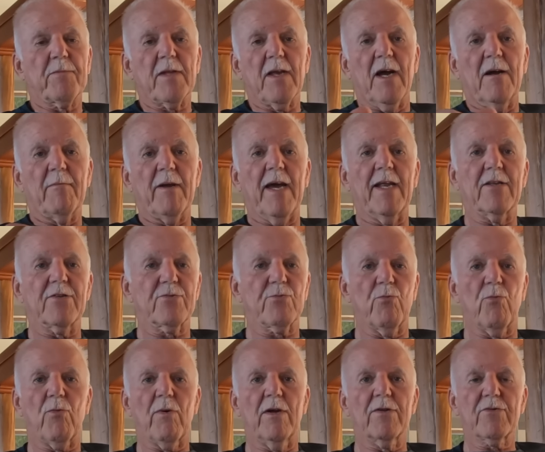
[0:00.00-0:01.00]
And
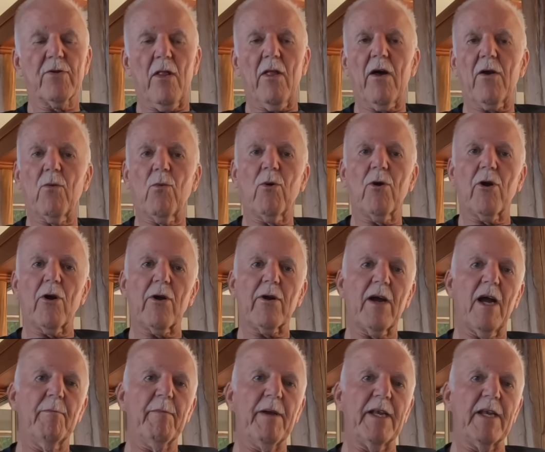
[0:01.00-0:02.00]
it's a lot of work.
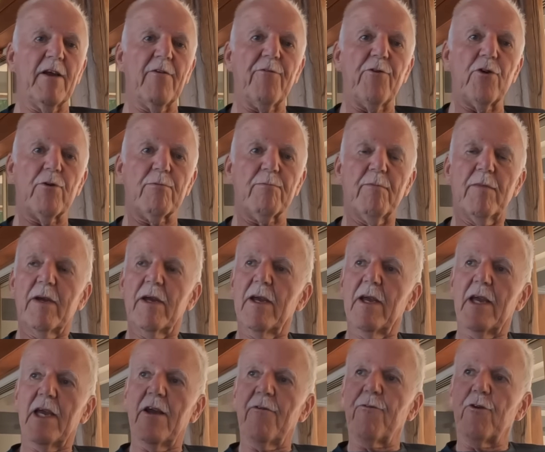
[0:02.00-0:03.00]
I mean, if your
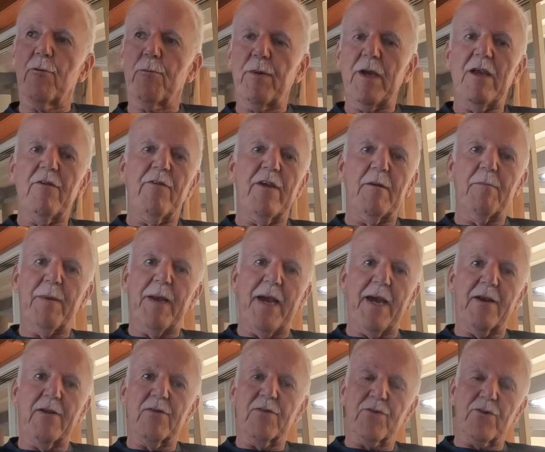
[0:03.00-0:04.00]
PV
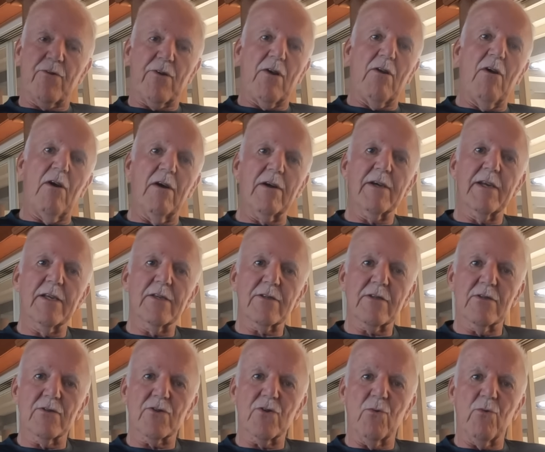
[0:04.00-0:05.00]
panels are a long
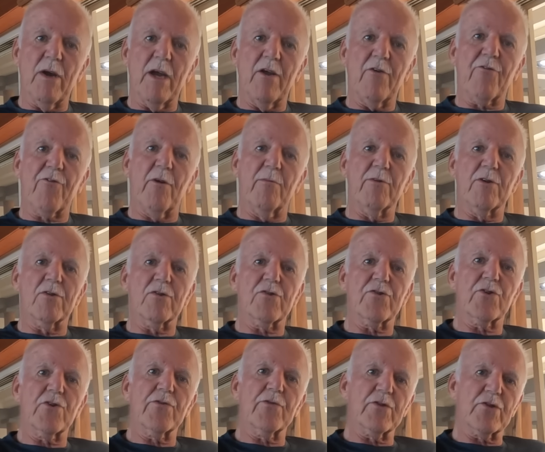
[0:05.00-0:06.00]
distance away from your
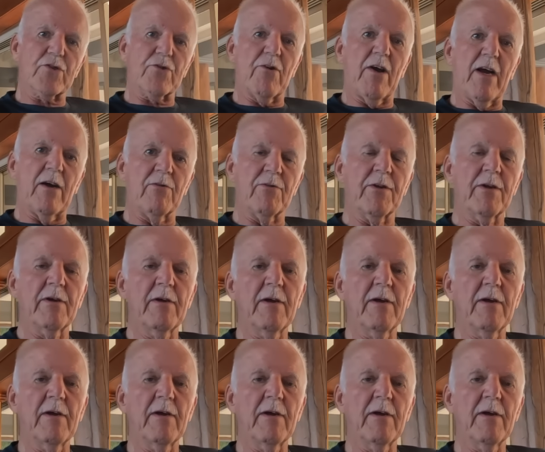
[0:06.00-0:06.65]
service ground,